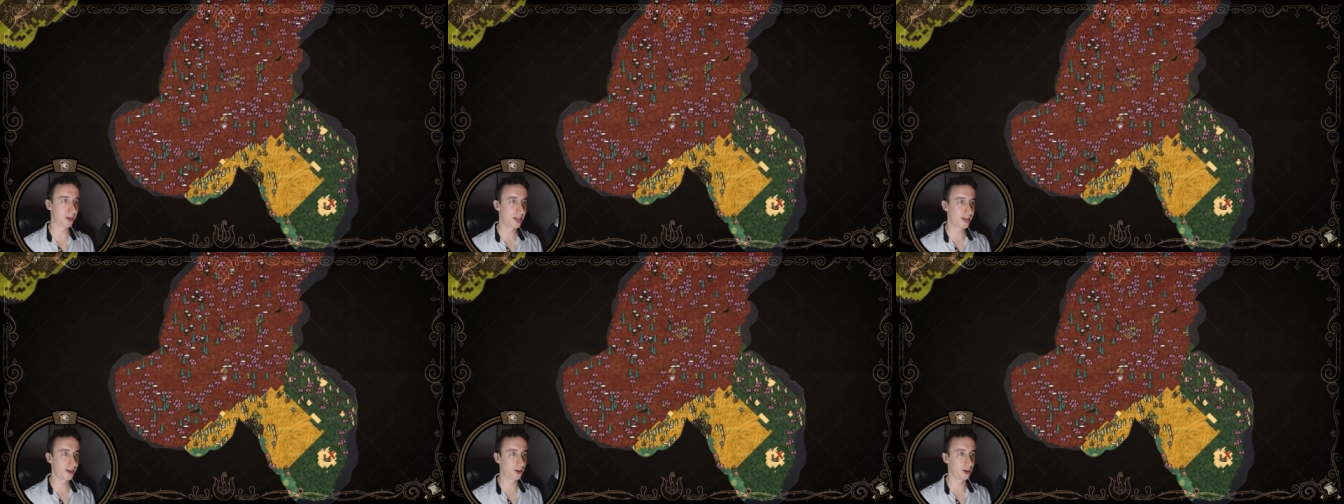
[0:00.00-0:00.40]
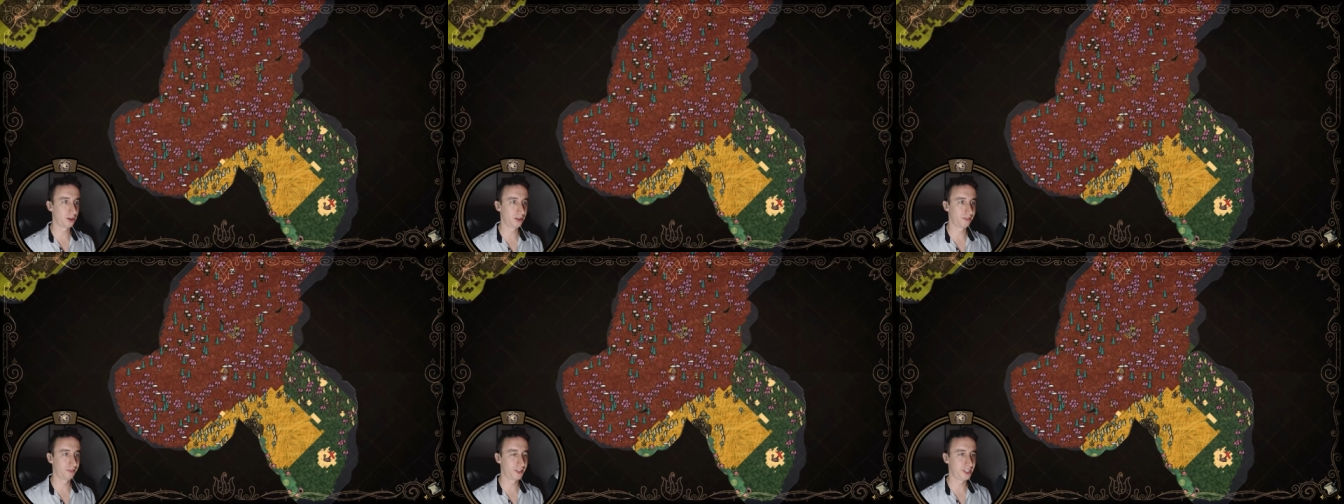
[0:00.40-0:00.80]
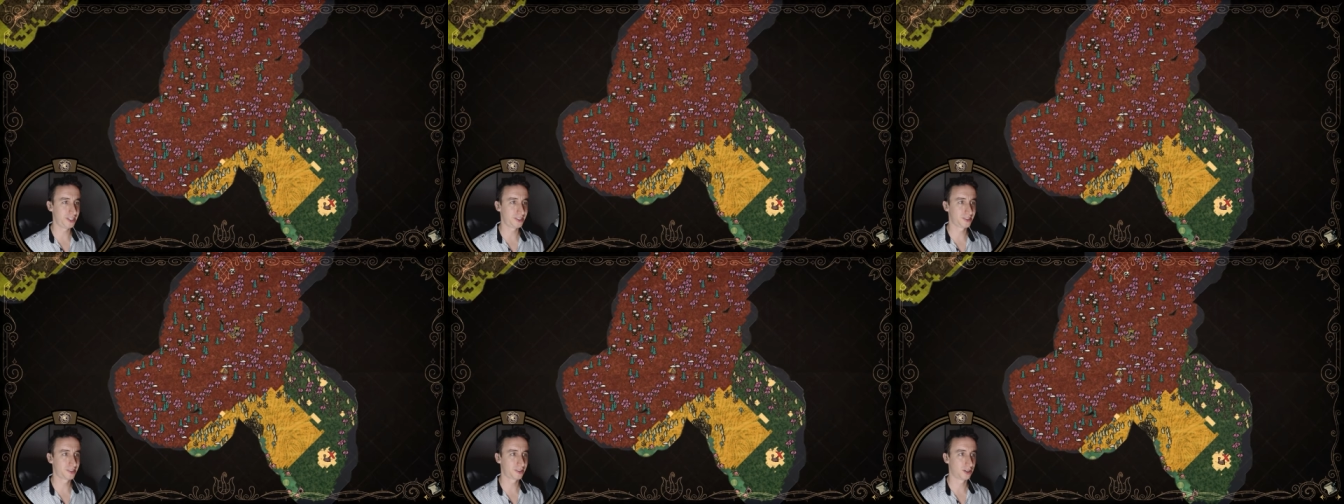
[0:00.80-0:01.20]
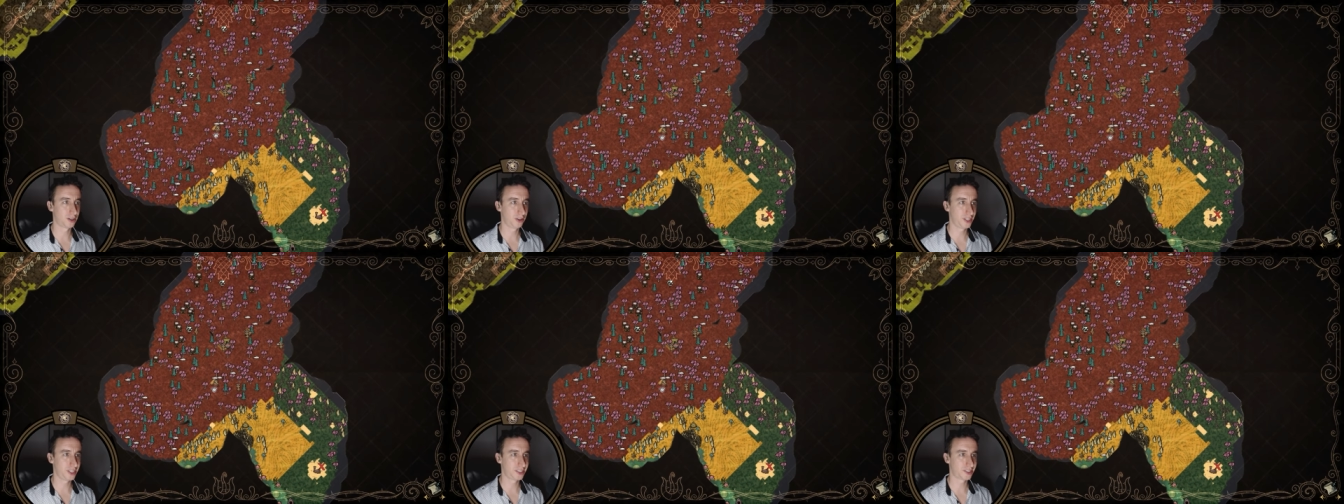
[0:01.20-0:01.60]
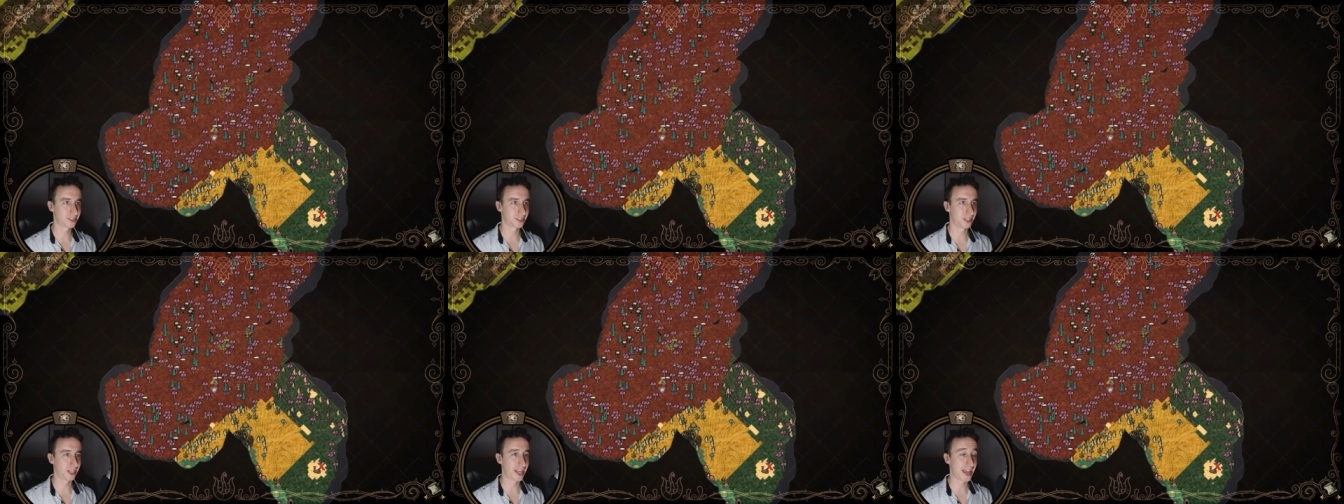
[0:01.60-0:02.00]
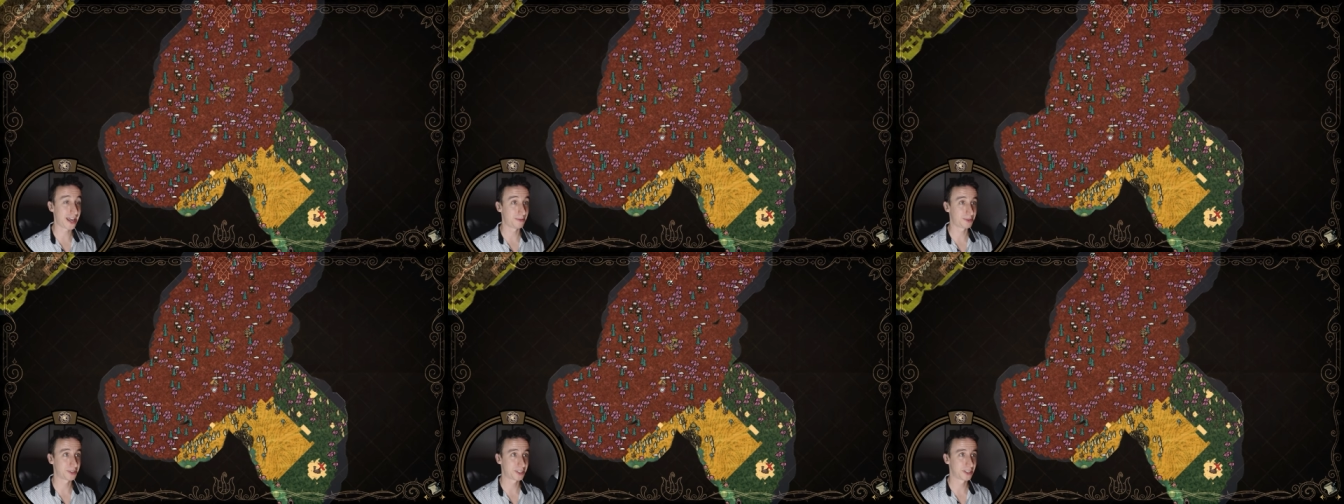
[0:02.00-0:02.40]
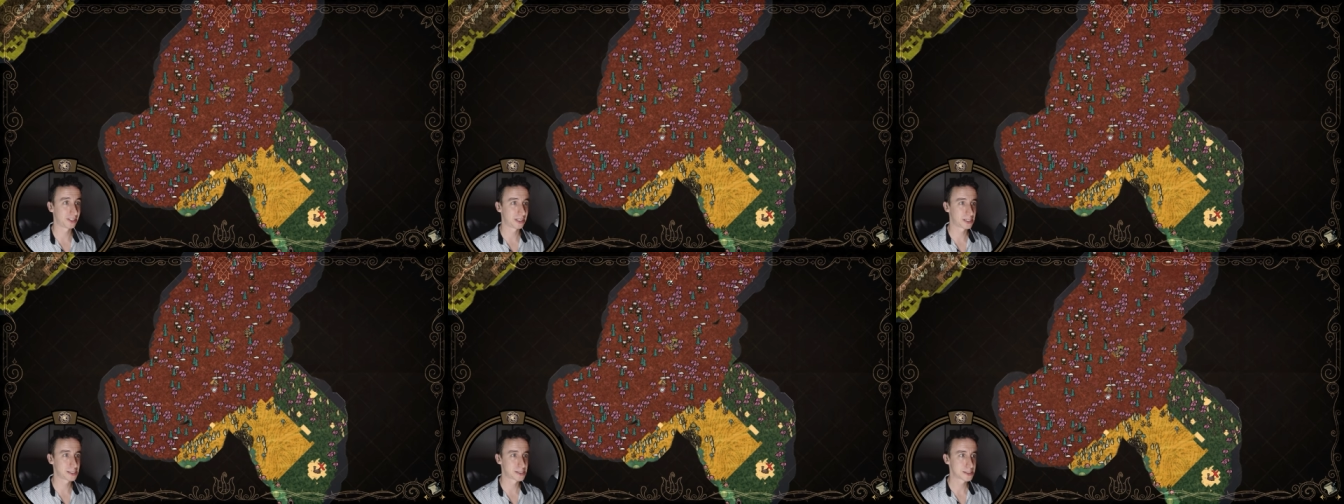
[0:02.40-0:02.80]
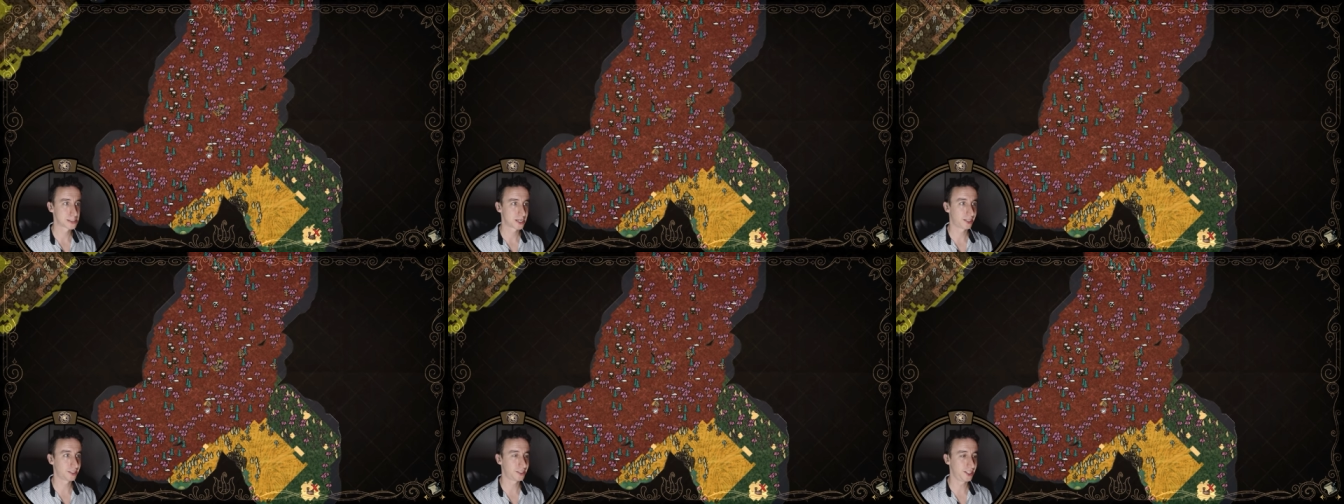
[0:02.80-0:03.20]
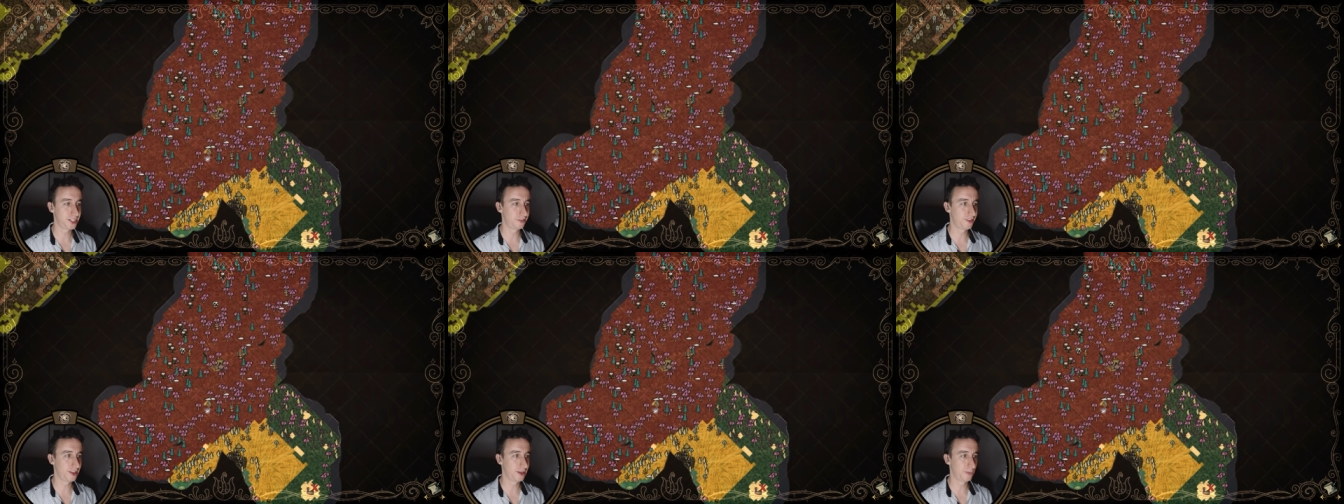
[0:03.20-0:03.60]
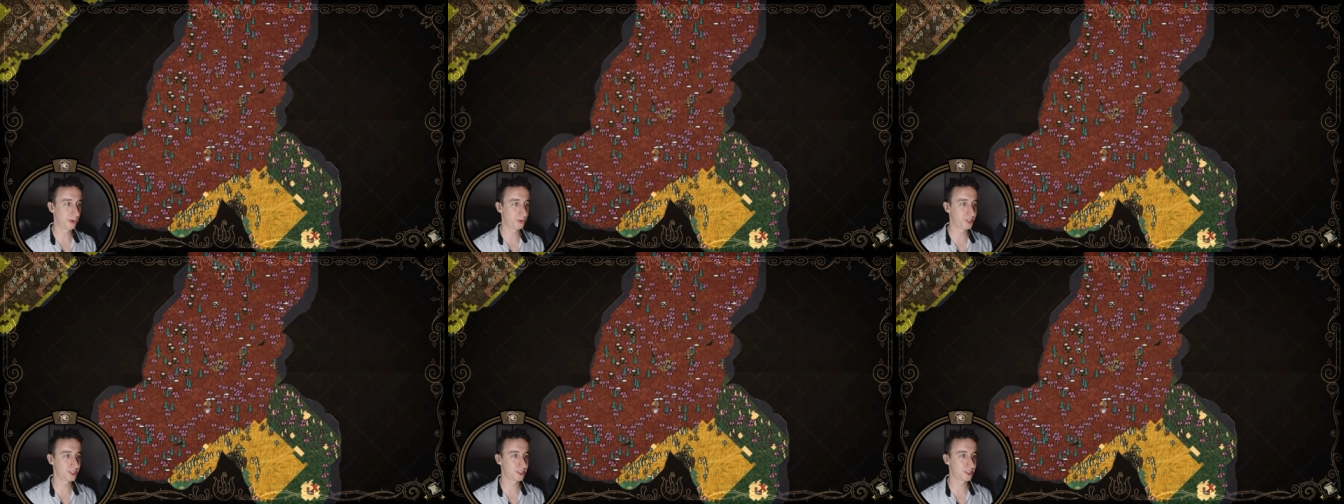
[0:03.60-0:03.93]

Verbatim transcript: and mine all these slabs, because each of them